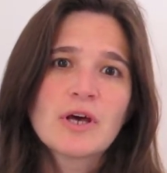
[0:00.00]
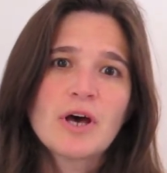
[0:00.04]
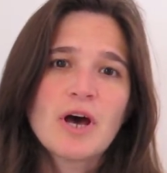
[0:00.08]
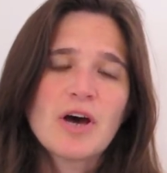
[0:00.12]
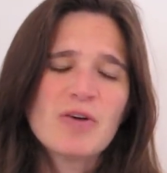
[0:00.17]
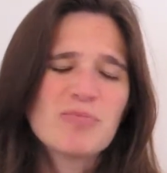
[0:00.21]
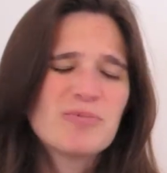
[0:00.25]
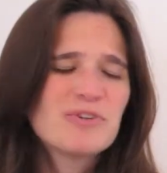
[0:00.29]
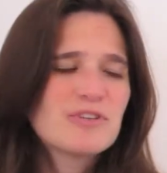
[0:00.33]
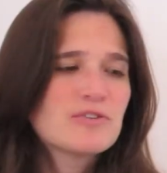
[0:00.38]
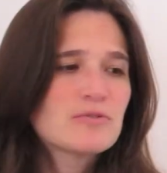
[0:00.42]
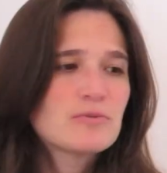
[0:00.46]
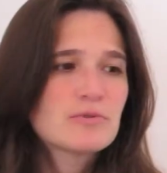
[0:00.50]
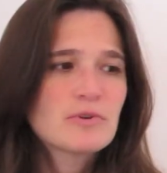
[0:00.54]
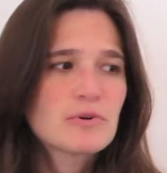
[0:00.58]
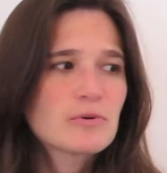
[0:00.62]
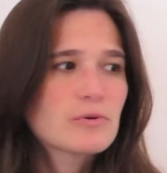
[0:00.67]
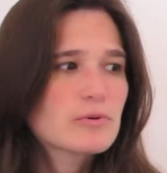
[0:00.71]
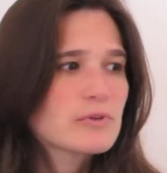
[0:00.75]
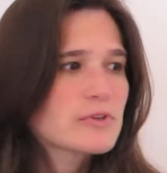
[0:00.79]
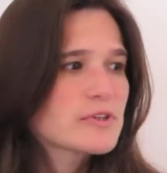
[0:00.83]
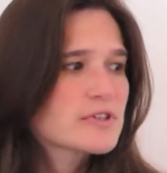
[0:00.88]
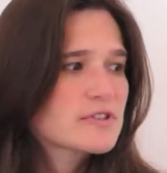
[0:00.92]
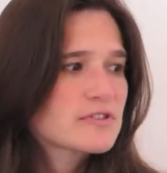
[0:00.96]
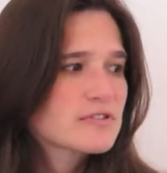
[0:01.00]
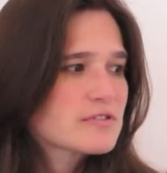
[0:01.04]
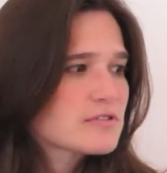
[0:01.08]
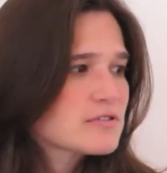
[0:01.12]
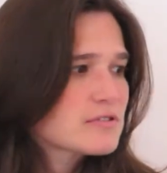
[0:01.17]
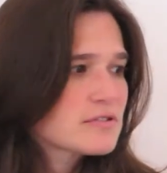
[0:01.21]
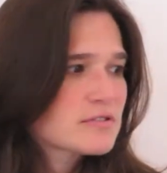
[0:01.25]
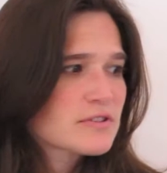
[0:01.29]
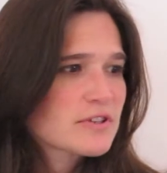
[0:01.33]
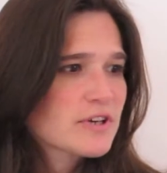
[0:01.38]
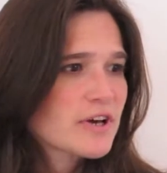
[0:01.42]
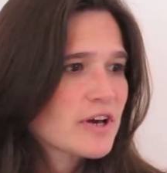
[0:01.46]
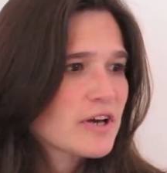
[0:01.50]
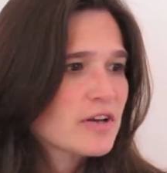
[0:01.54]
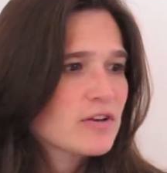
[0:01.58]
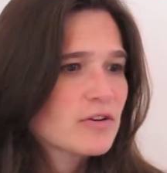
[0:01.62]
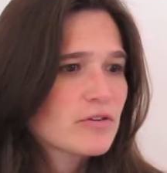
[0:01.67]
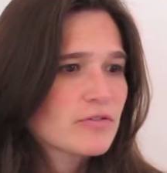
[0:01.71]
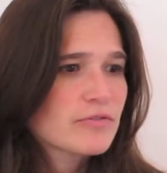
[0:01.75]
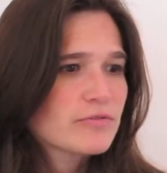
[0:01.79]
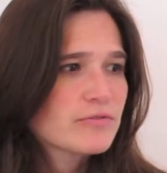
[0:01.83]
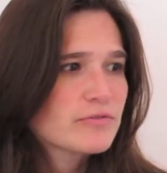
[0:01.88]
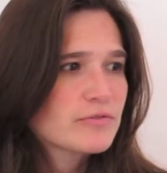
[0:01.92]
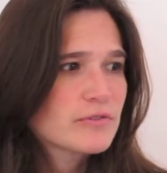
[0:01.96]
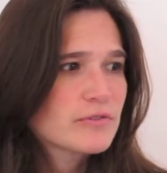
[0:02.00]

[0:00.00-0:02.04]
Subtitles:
I've been doing all this kind of